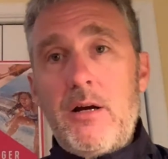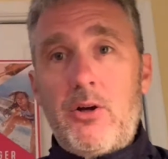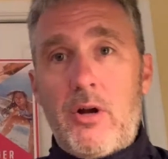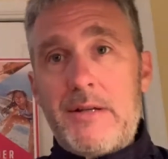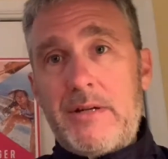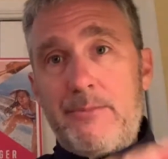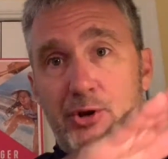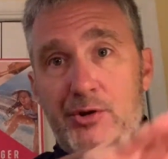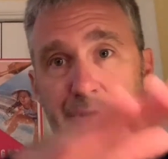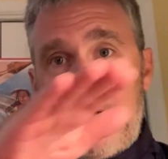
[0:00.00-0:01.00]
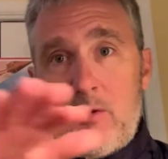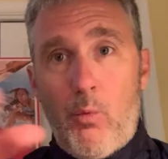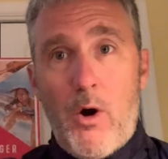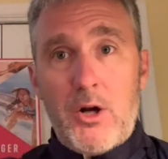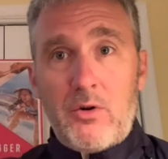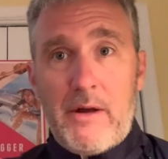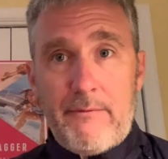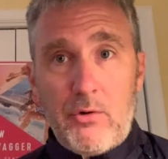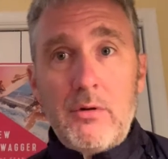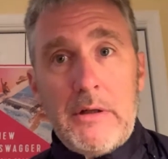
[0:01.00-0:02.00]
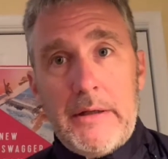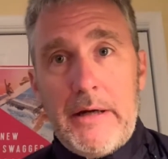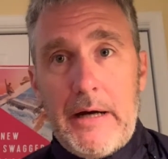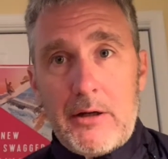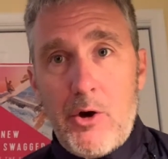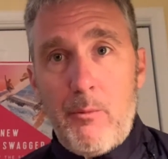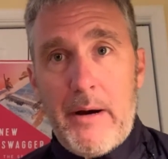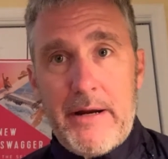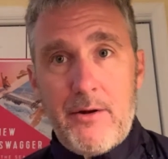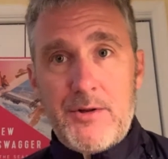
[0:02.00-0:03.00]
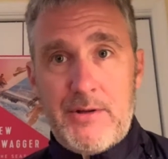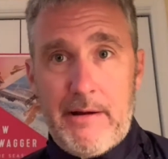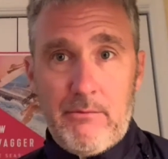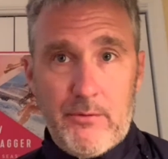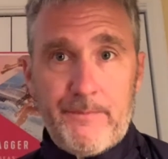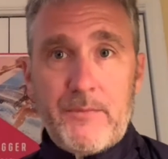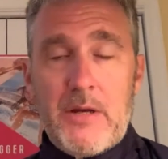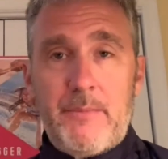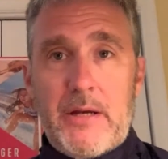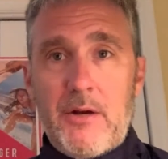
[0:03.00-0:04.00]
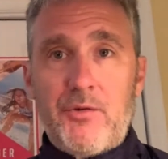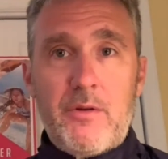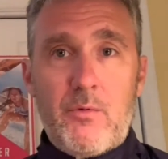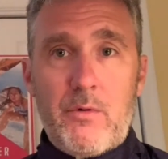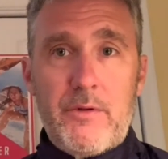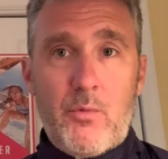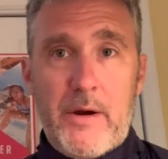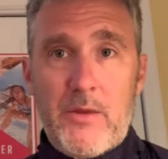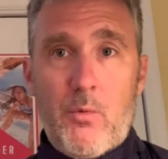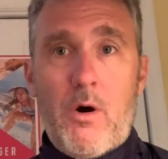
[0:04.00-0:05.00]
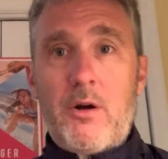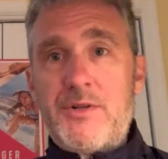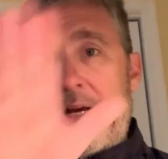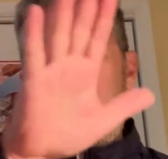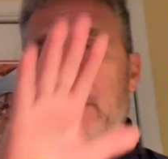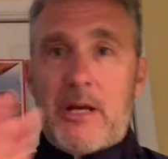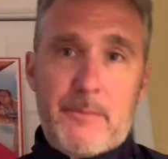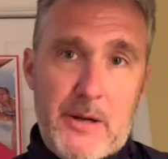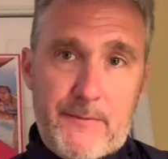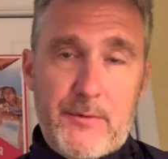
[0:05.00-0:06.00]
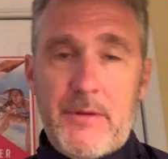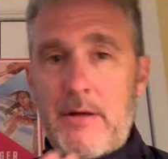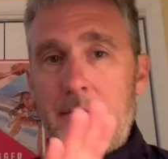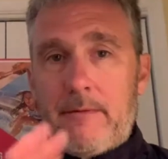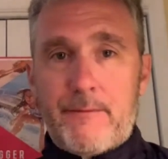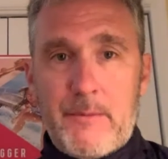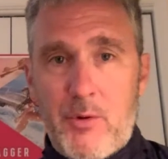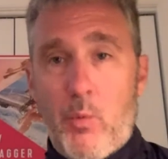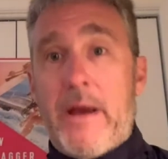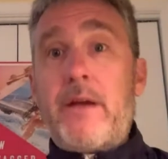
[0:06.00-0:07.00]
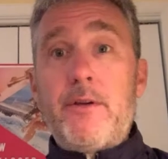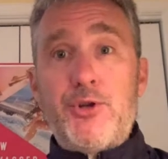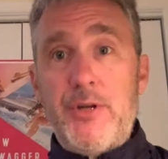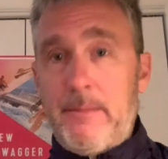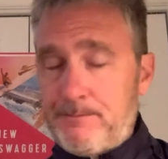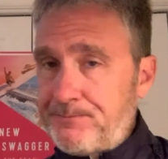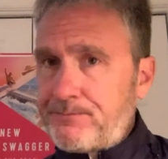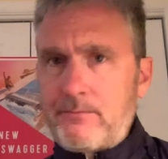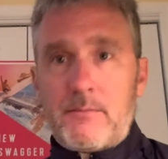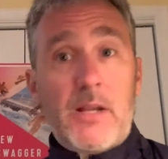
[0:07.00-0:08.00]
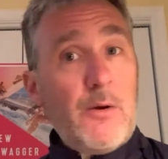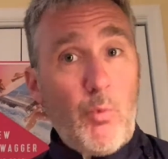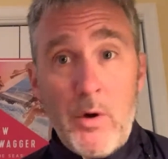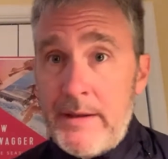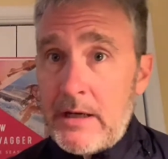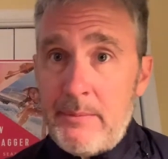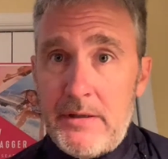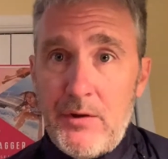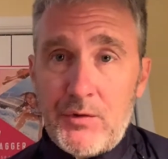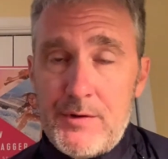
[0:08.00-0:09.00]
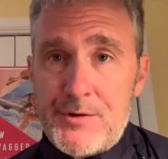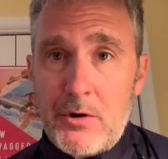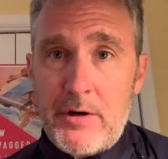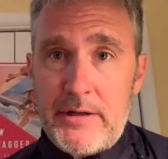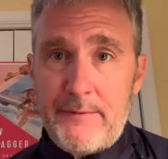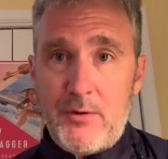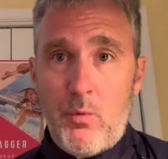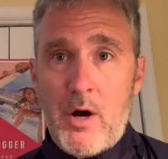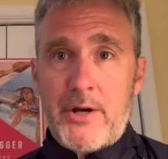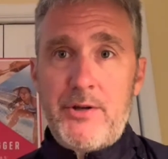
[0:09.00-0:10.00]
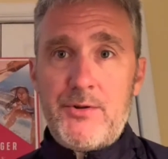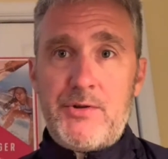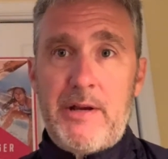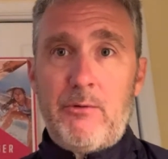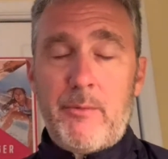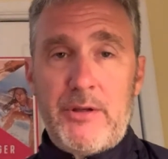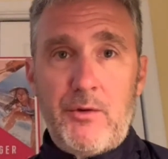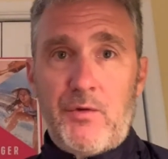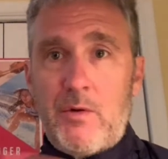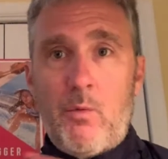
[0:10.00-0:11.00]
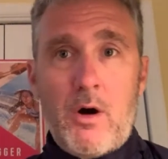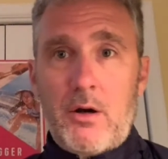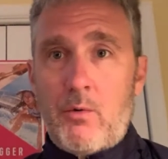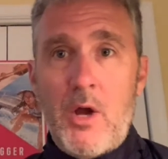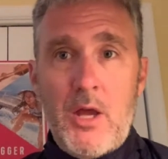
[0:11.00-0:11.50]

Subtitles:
a lot of times you're seeing the water level go by your stateroom because of the way the water is actually coming up from the wake of the ship. One that can be disconcerting if you walk in your stateroom and you see water